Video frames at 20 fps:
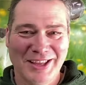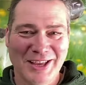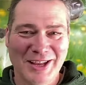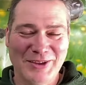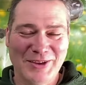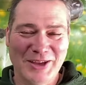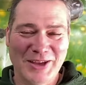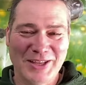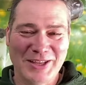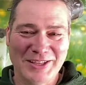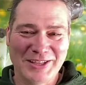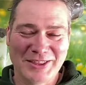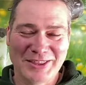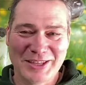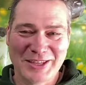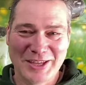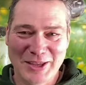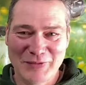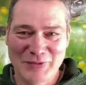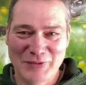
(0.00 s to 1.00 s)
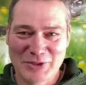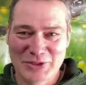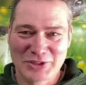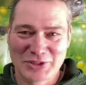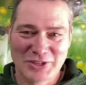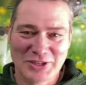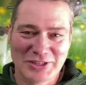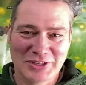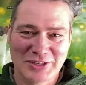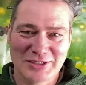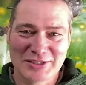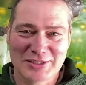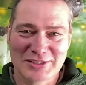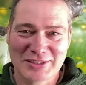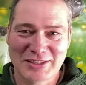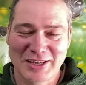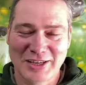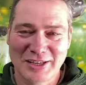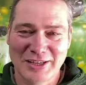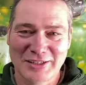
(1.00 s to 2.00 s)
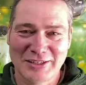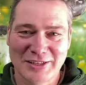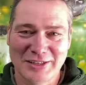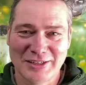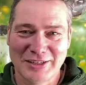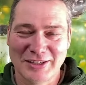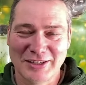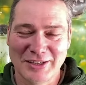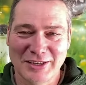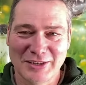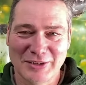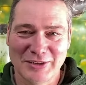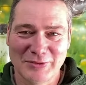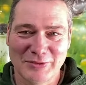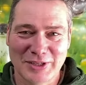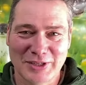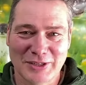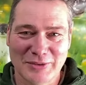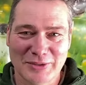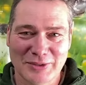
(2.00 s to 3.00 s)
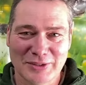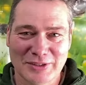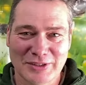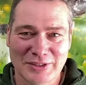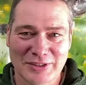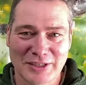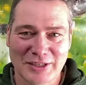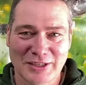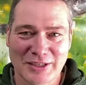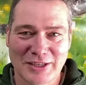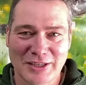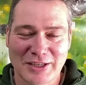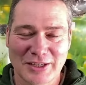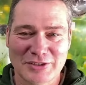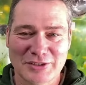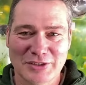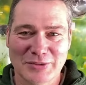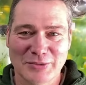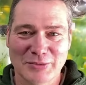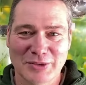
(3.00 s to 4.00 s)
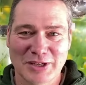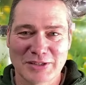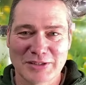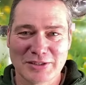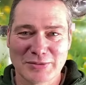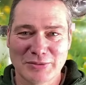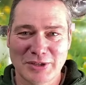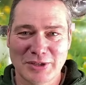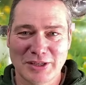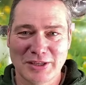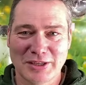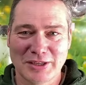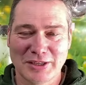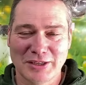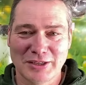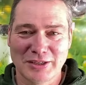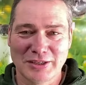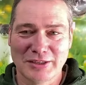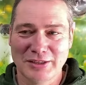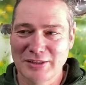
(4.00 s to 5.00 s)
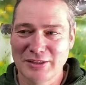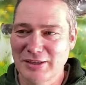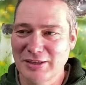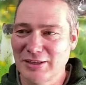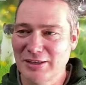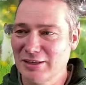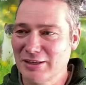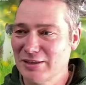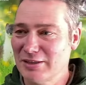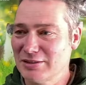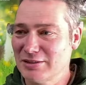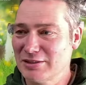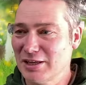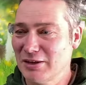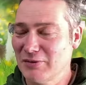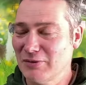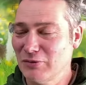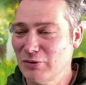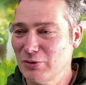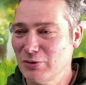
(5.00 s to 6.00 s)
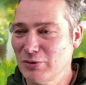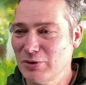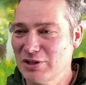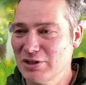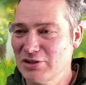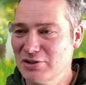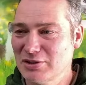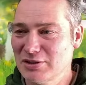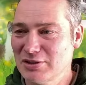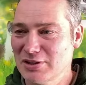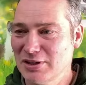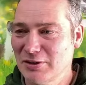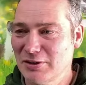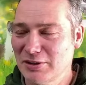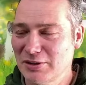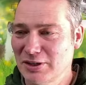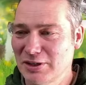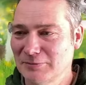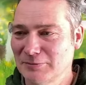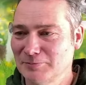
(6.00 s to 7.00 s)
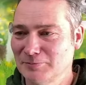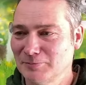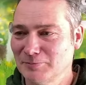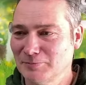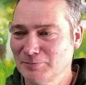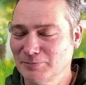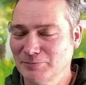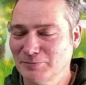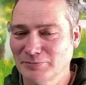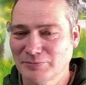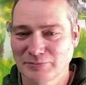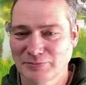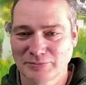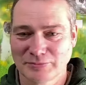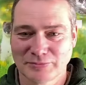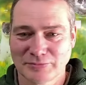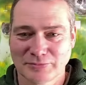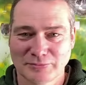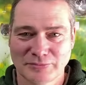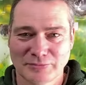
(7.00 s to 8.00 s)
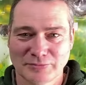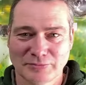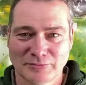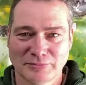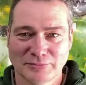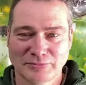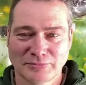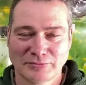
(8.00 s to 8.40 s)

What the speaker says: Anyway, thank you for joining us, and we will catch up next week. And going to take a few questions now, aren't I? Yes, just a few.